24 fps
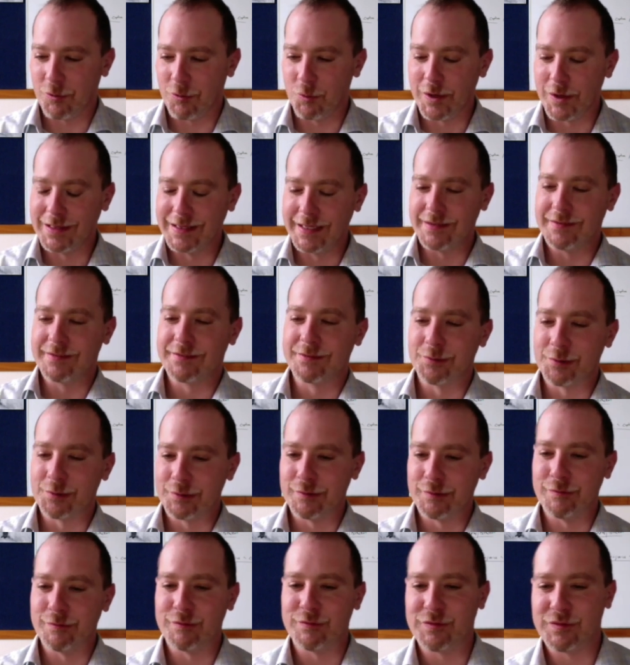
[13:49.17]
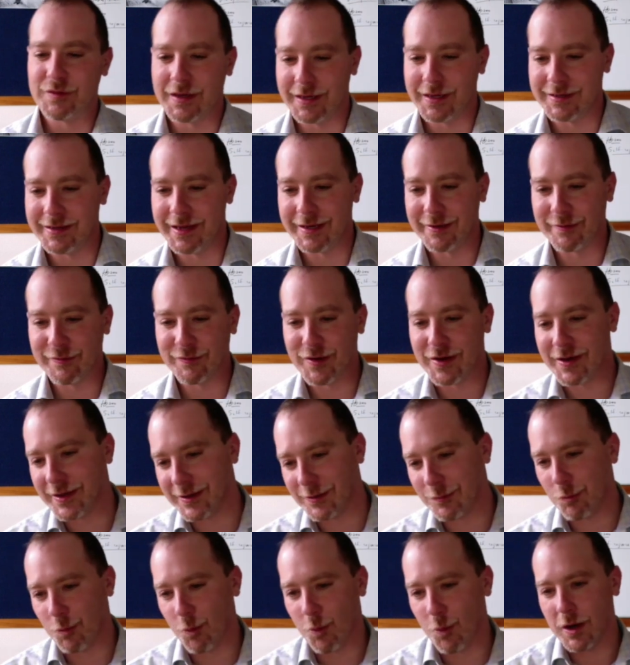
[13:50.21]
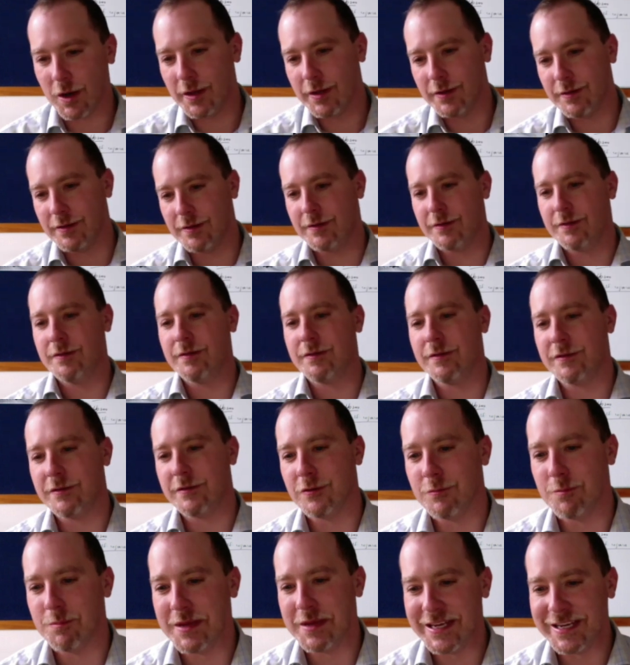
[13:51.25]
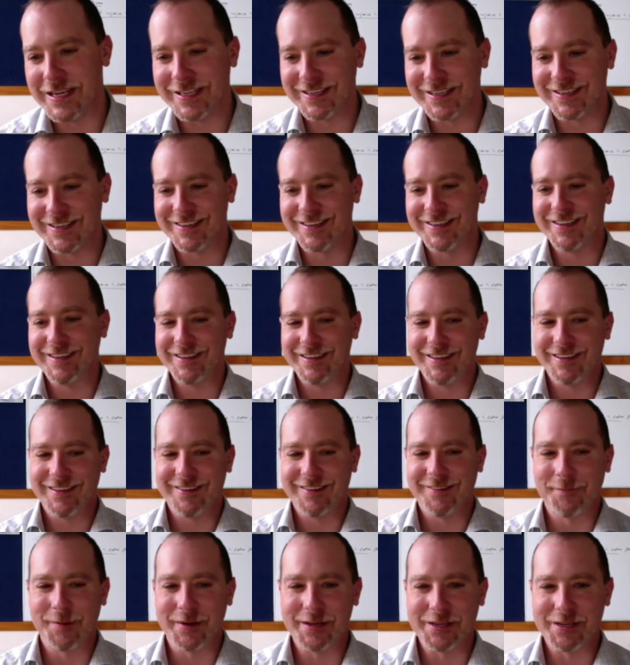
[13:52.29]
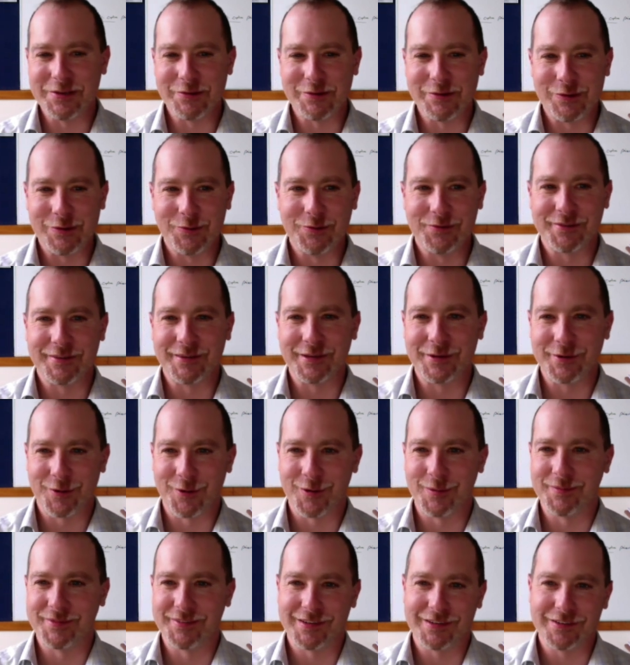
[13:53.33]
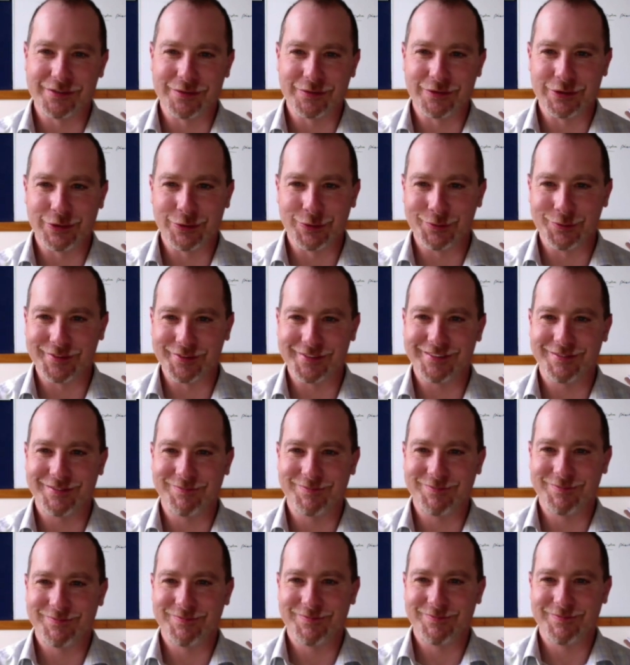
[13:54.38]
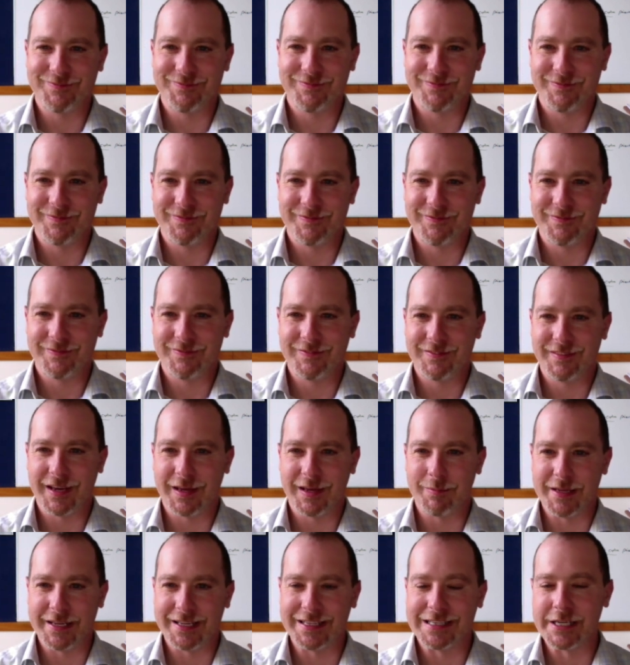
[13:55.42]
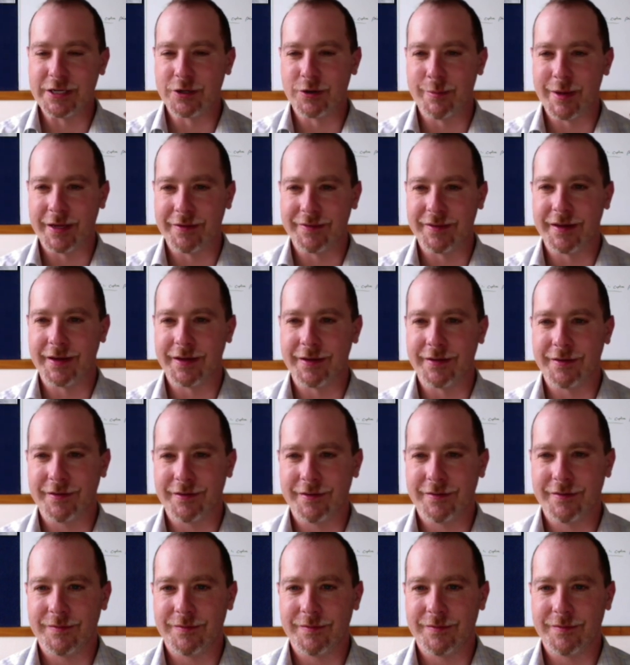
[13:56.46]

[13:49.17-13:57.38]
really sort of identify what you mean when you use the terms that you use, and be clear about that.